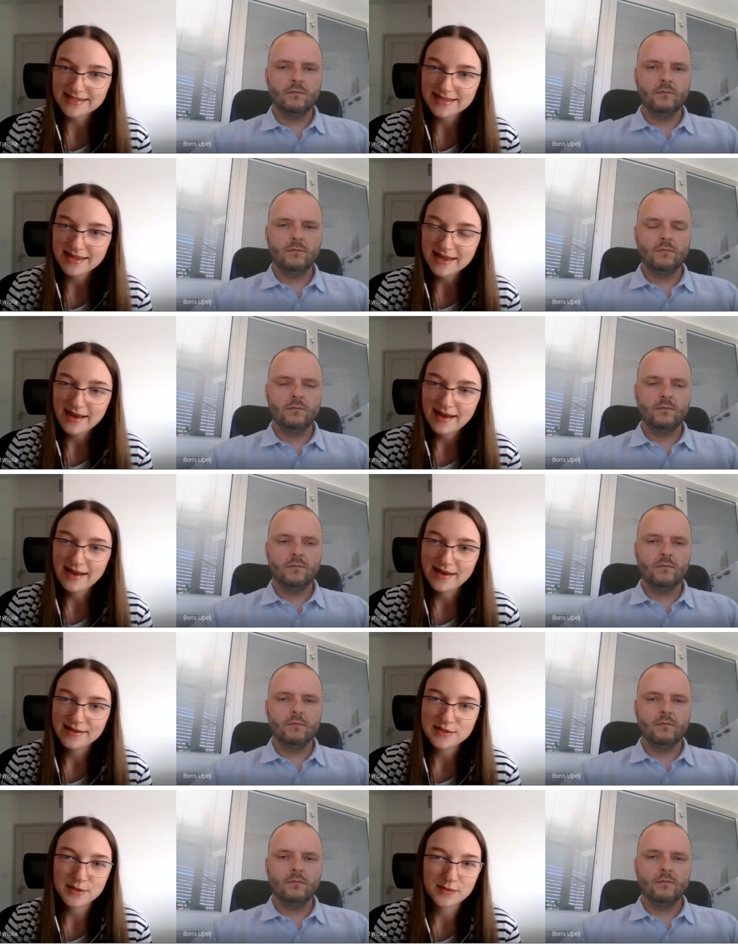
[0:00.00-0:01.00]
Speaker 1: passed.
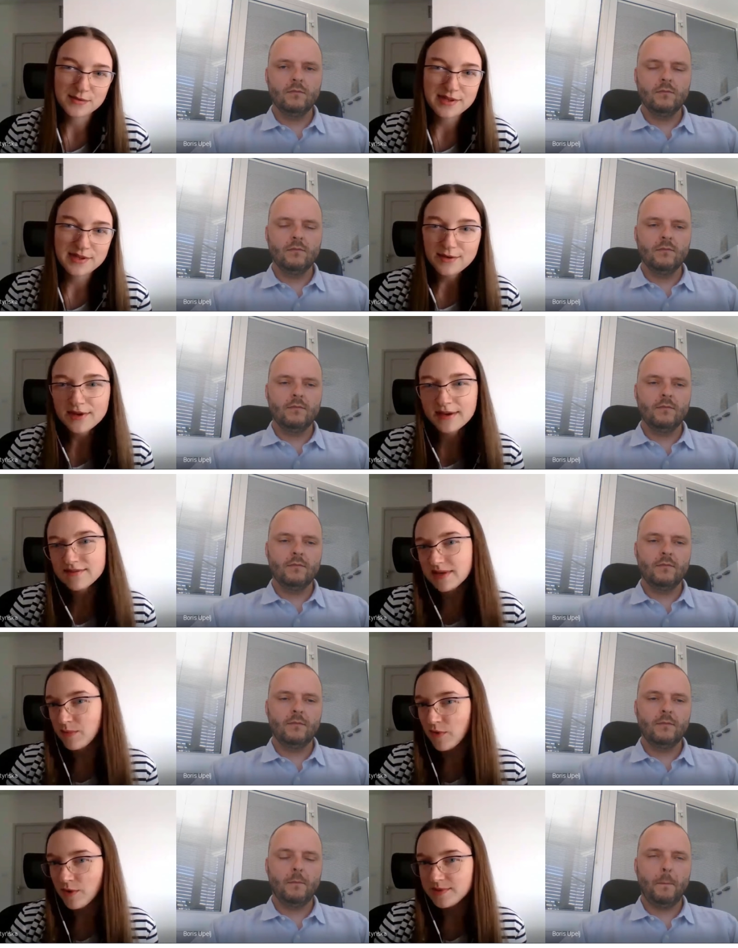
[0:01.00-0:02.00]
Uh, so, did you
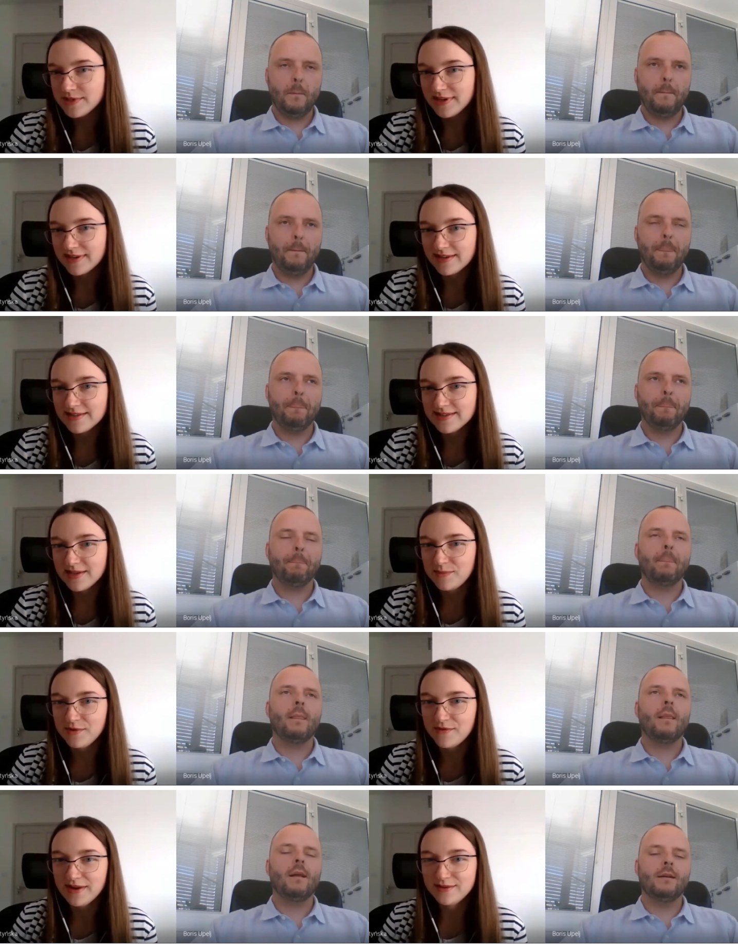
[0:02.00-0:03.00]
have some obstacles
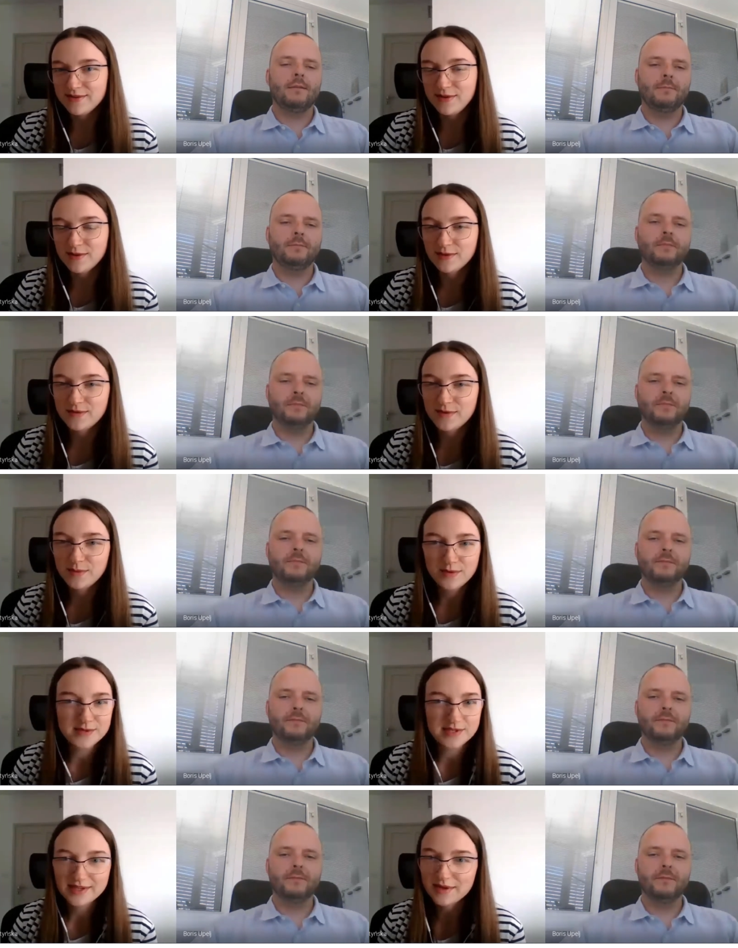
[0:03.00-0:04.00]
that prevent you from
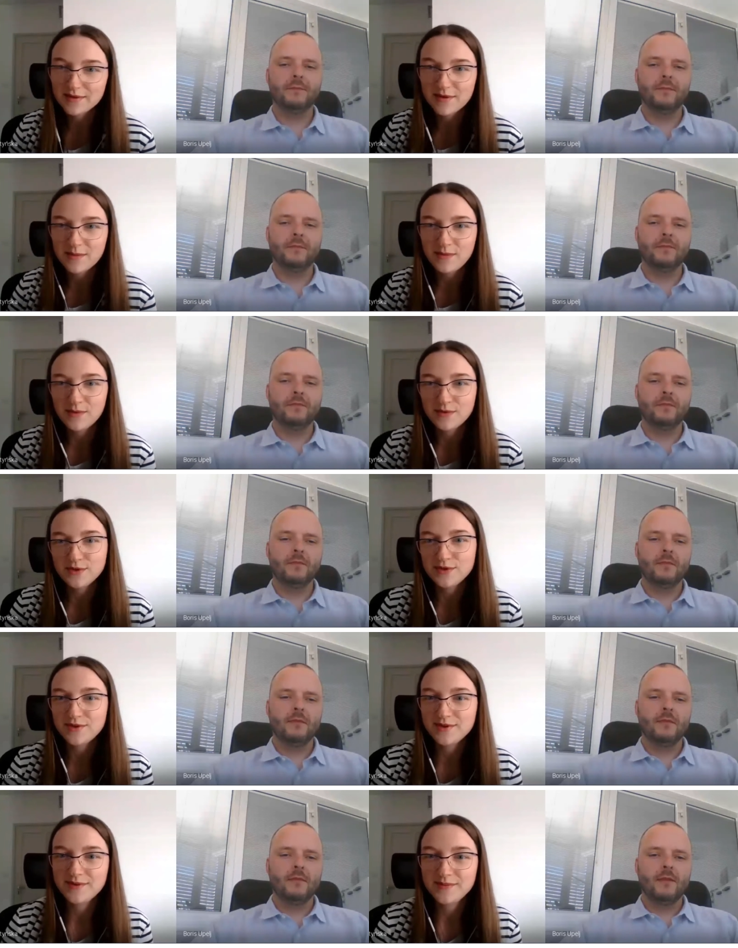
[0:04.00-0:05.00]
using mm -hmm.
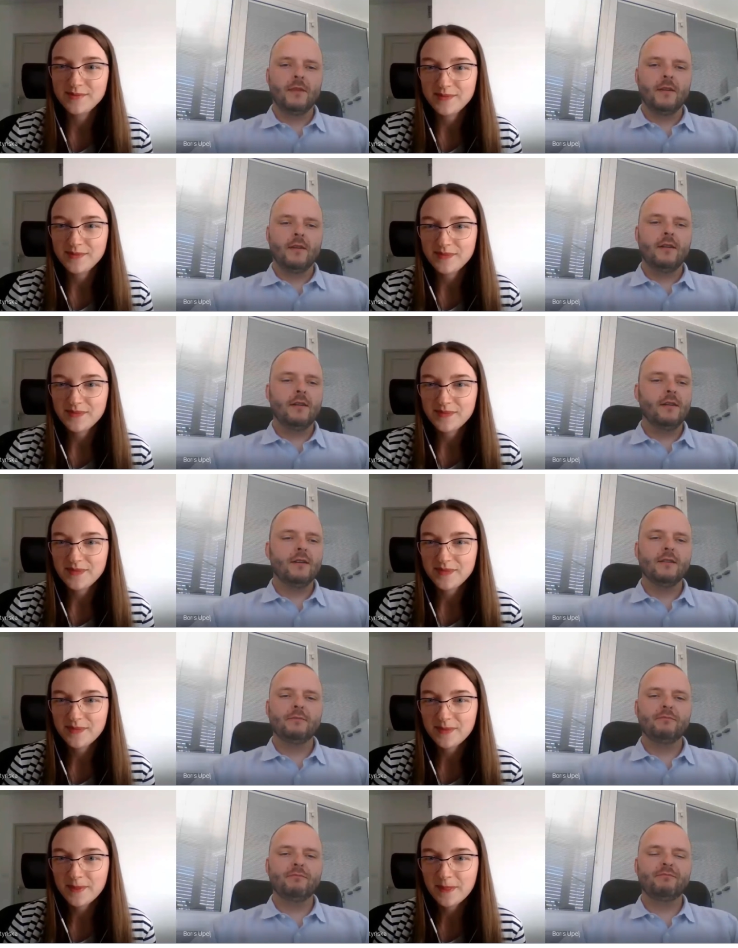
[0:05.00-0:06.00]
push?
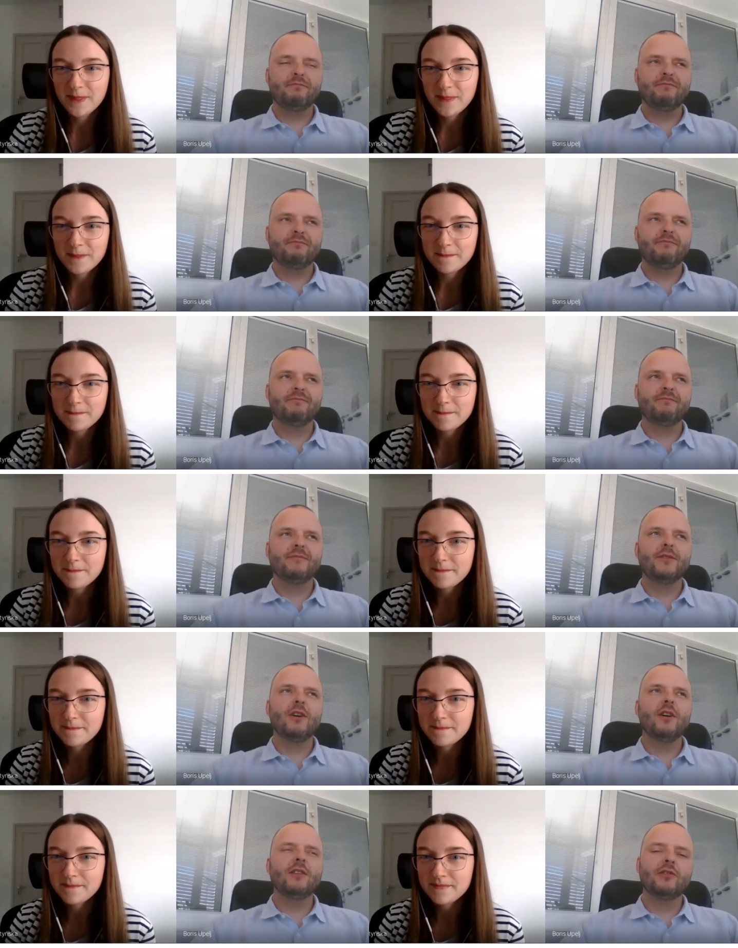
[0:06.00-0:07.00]
Speaker 2: Uh,
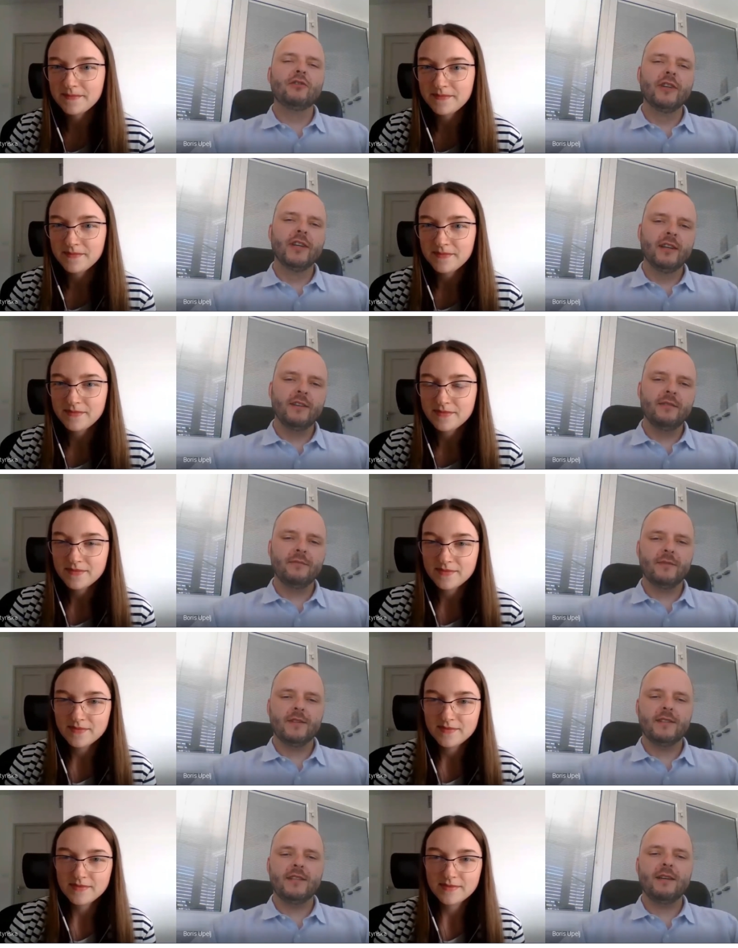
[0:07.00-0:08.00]
not really.
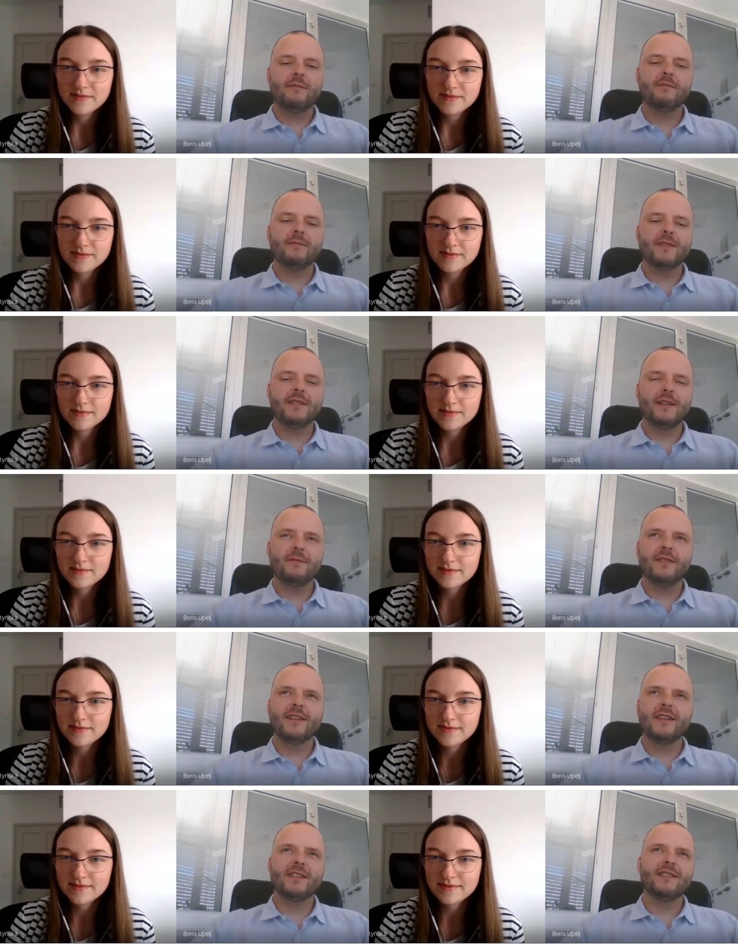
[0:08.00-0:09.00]
Some
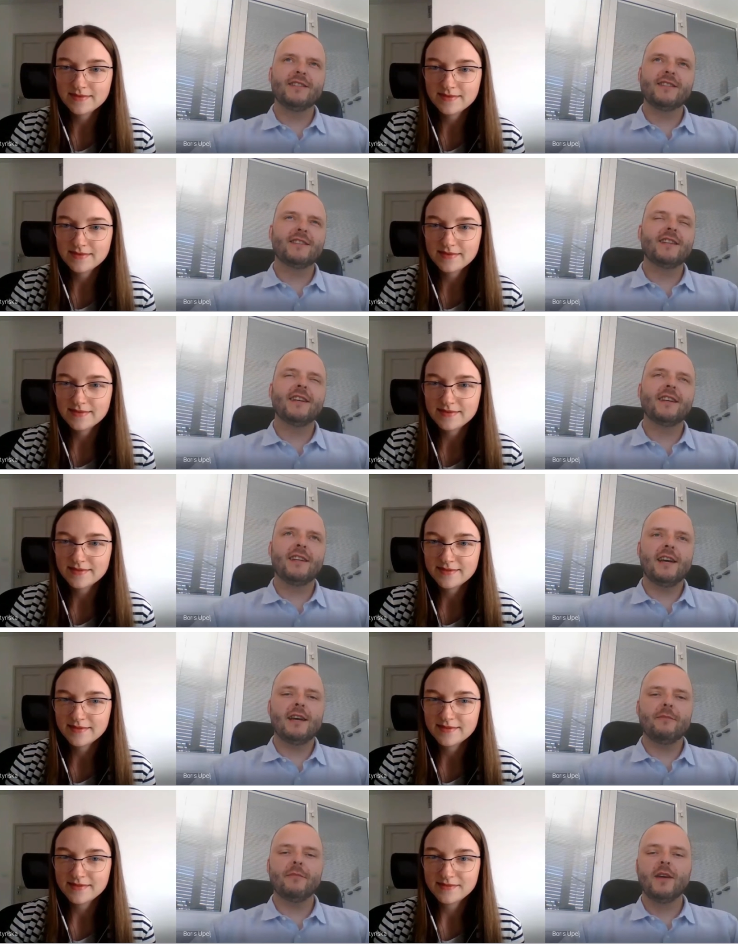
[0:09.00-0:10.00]
some things just
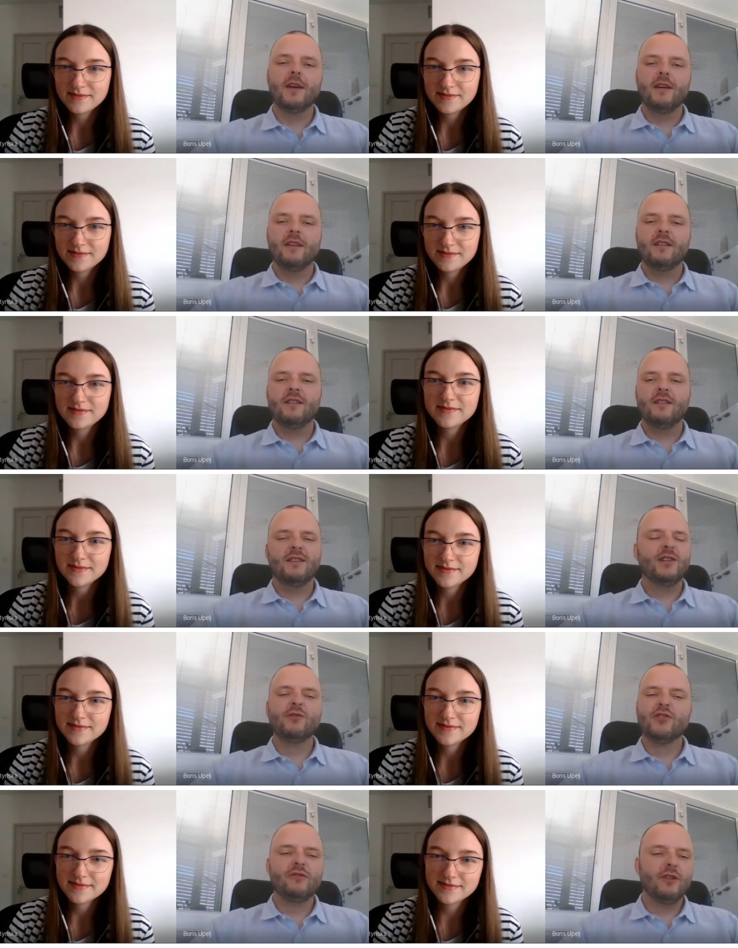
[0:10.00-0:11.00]
take time.
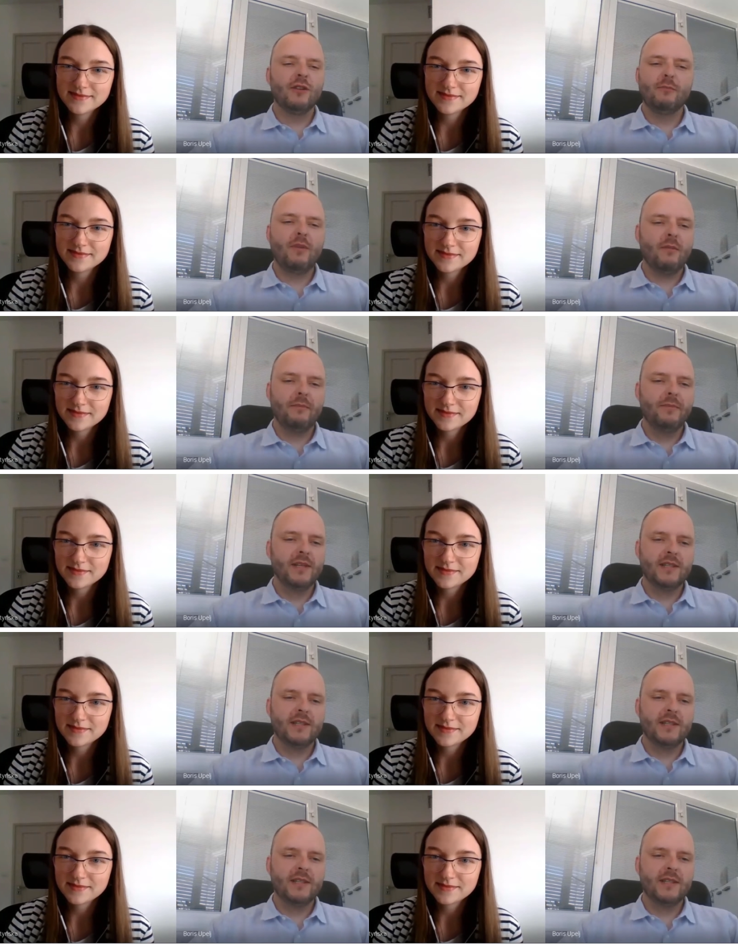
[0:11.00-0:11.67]
Uh, the usual